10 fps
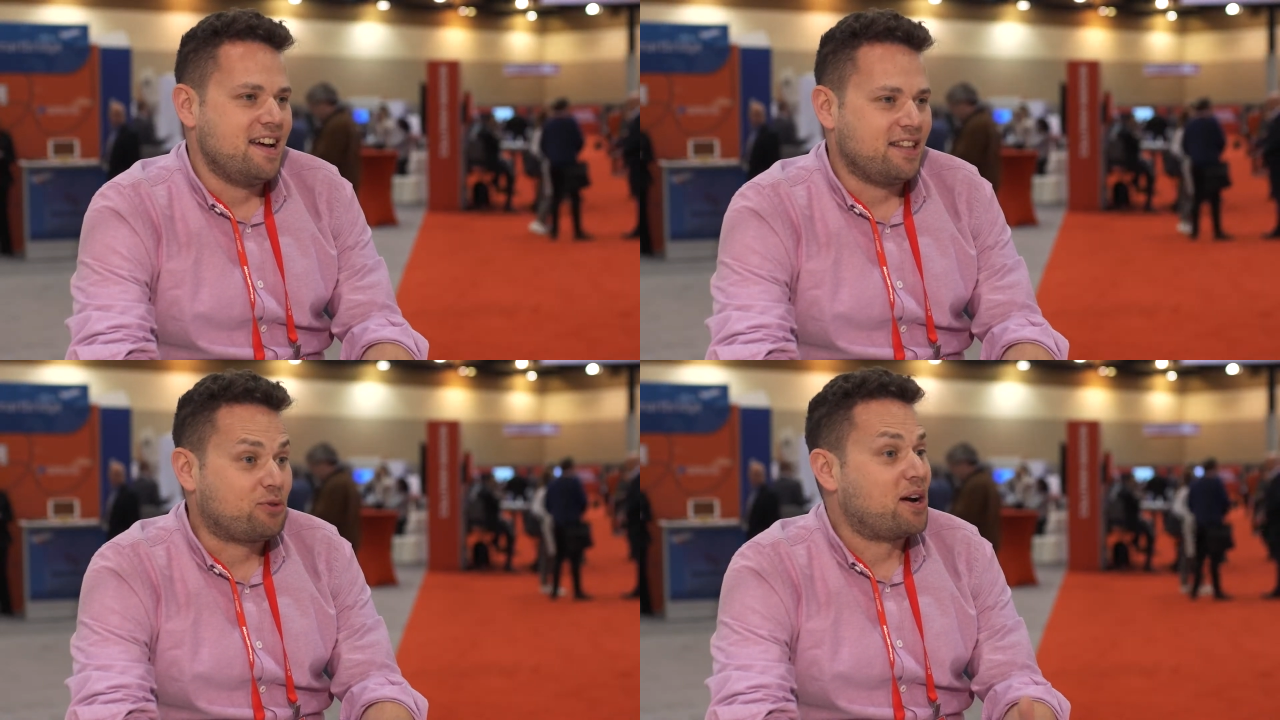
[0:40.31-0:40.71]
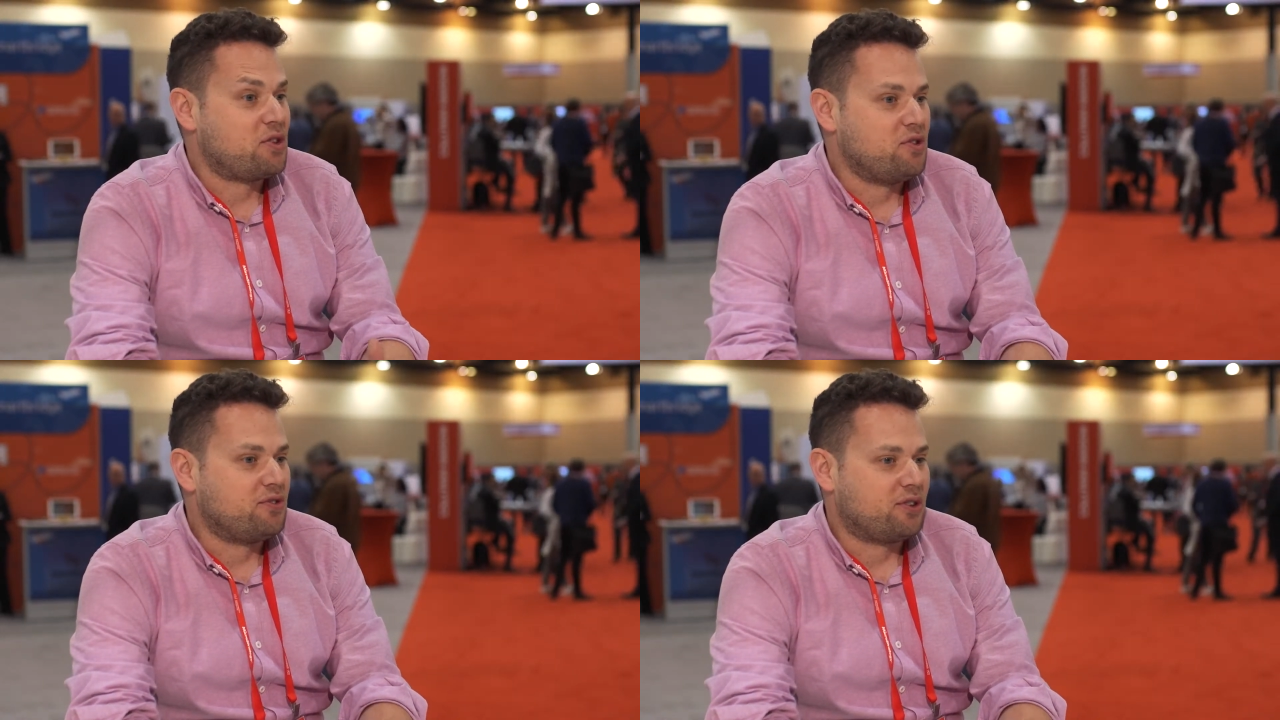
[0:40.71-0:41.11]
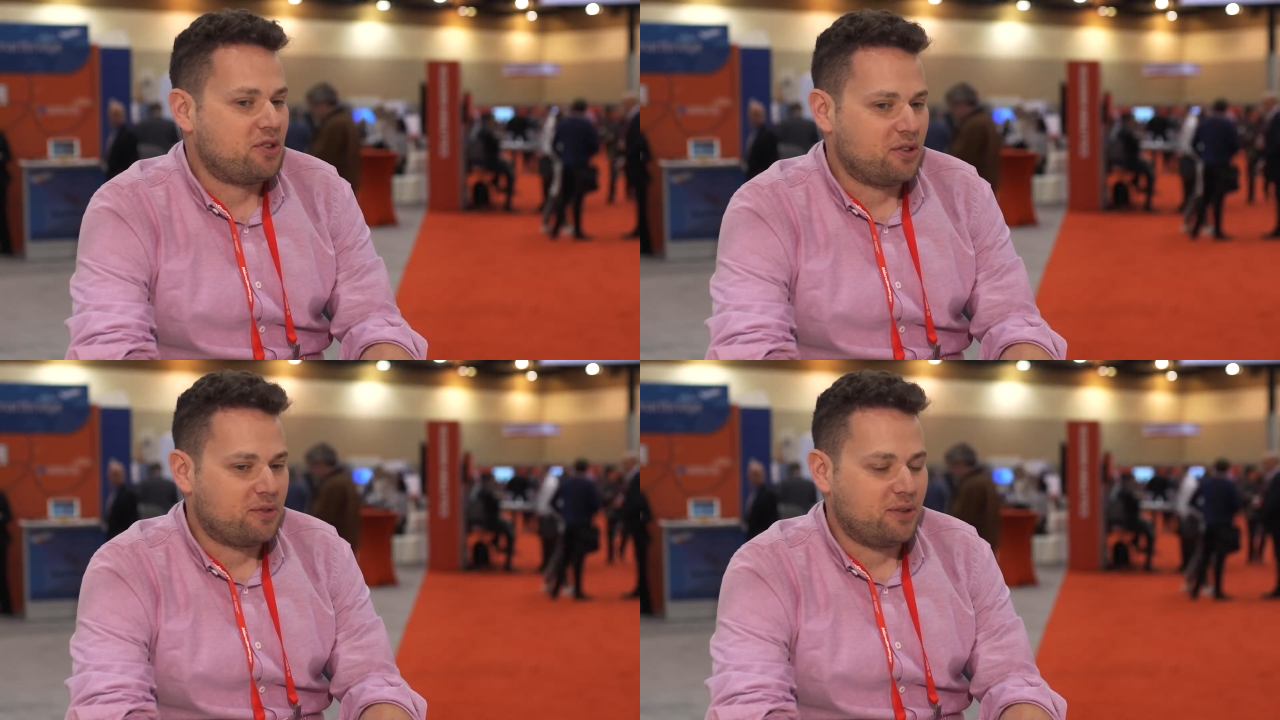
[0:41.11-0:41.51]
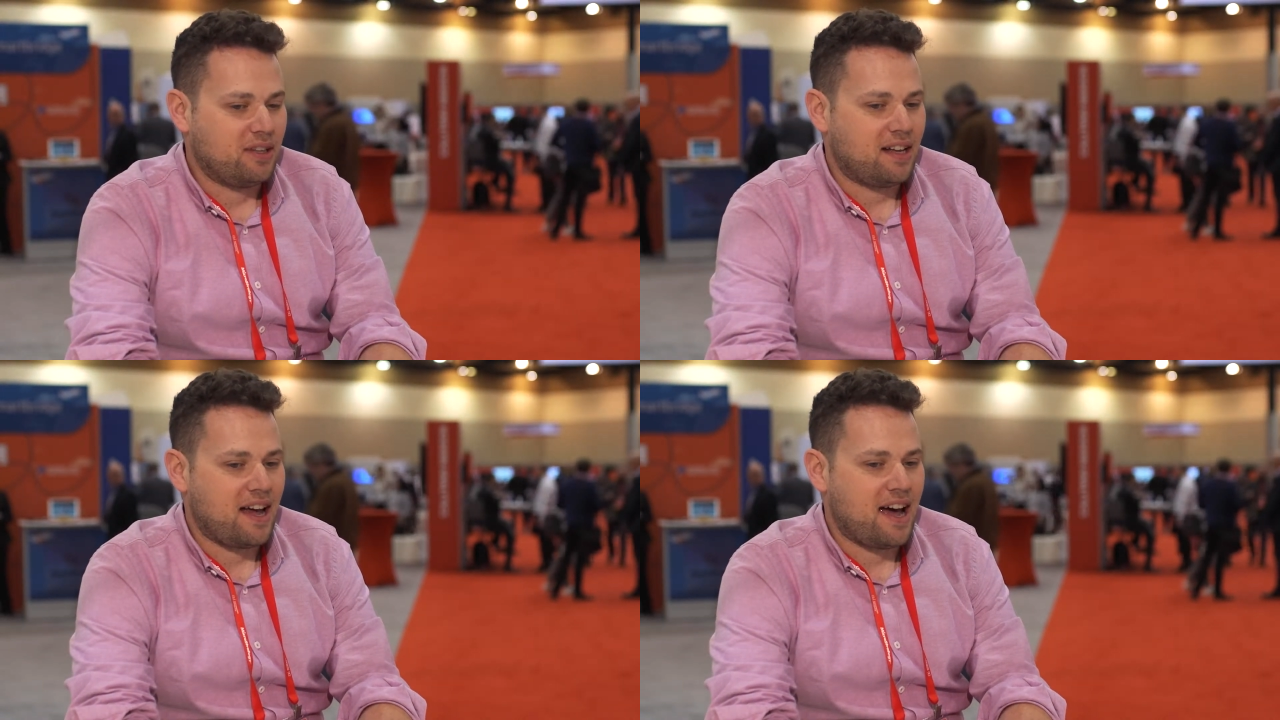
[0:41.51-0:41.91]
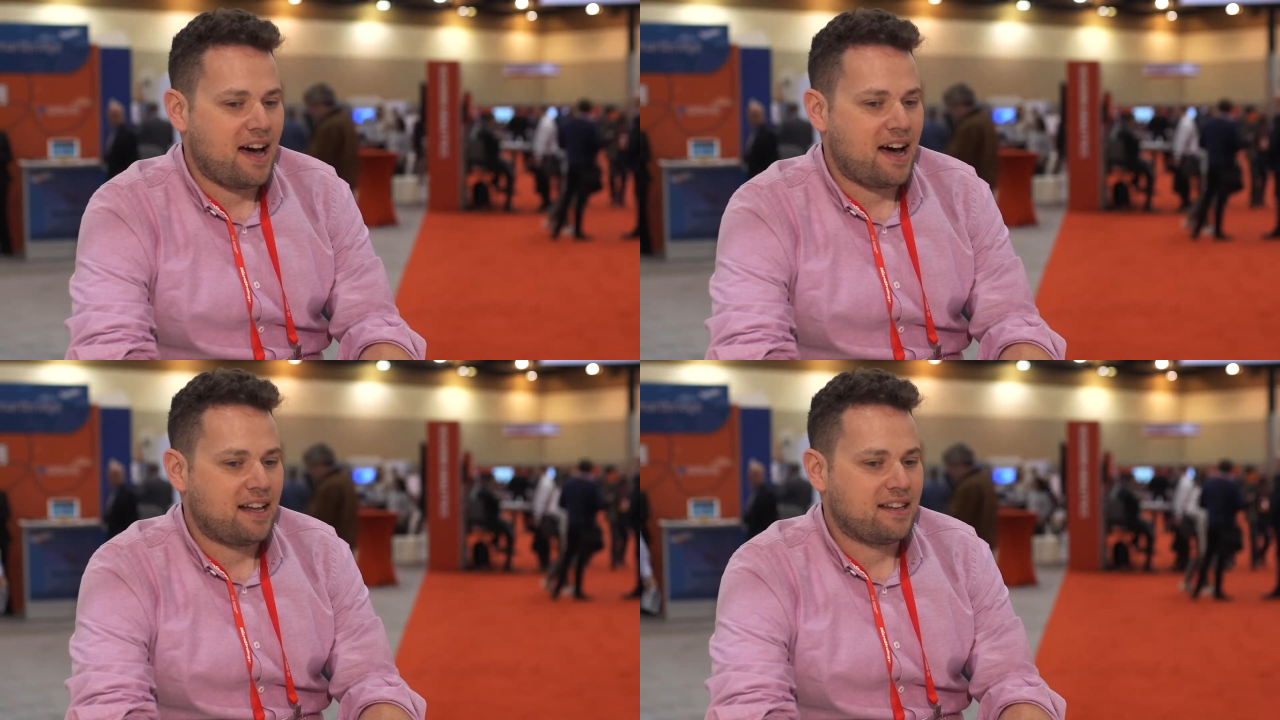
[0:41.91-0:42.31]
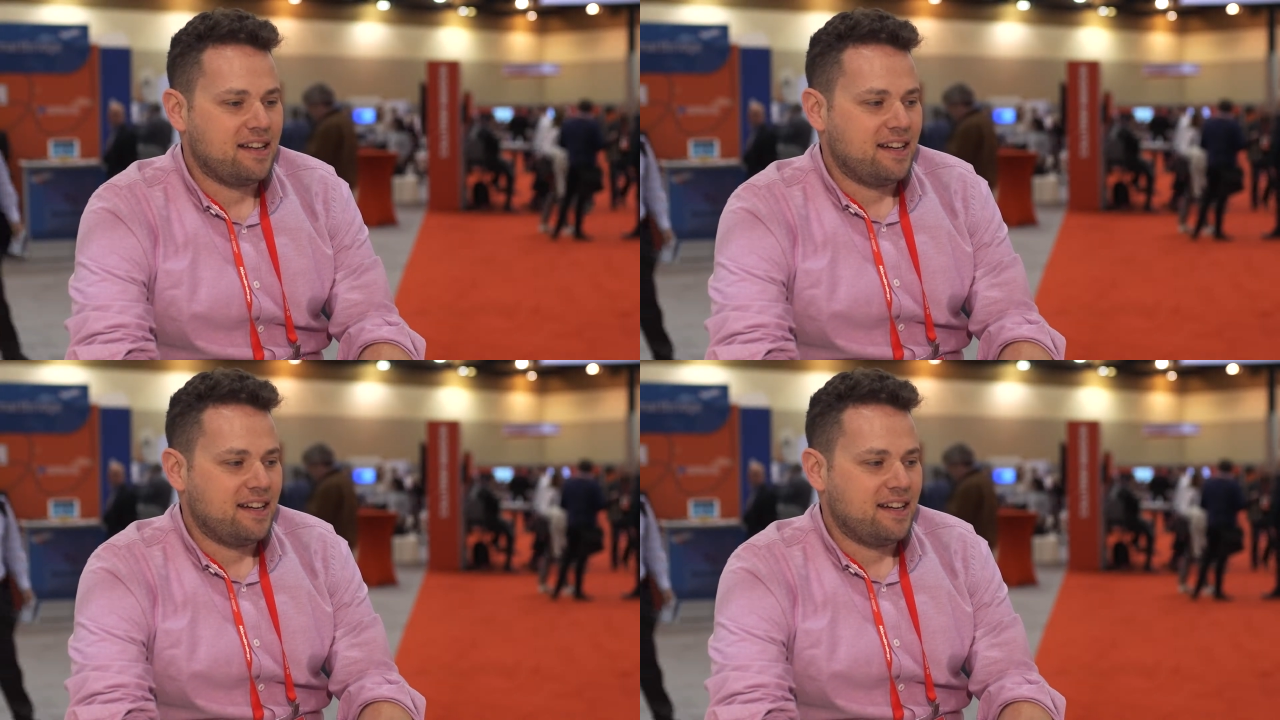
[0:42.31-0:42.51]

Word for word: It's quite use, useful and